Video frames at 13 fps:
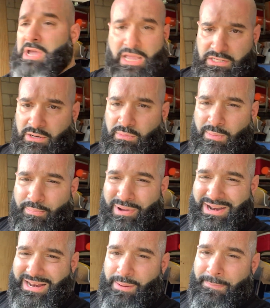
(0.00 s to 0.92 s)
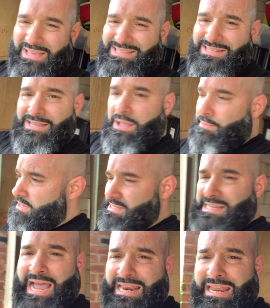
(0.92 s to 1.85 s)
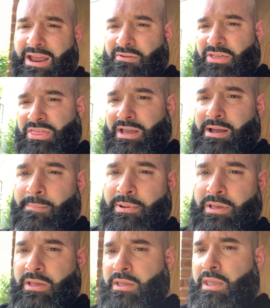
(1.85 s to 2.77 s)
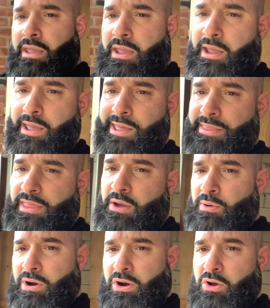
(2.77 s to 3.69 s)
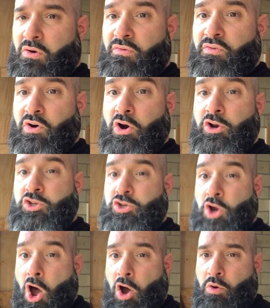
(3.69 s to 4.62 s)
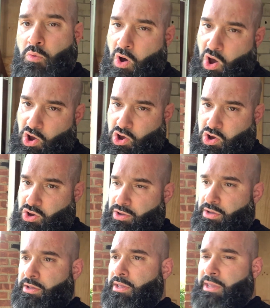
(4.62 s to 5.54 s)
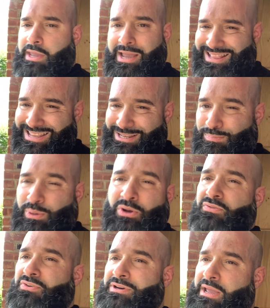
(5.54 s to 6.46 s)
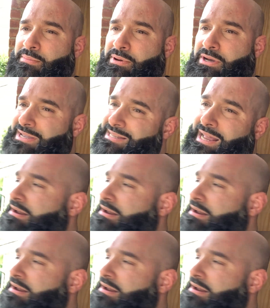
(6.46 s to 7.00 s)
guys are gonna meet Bunny in a bit. I'm gonna tidy everything up, and then we're gonna go for a dog walk in this beautiful neighborhood because I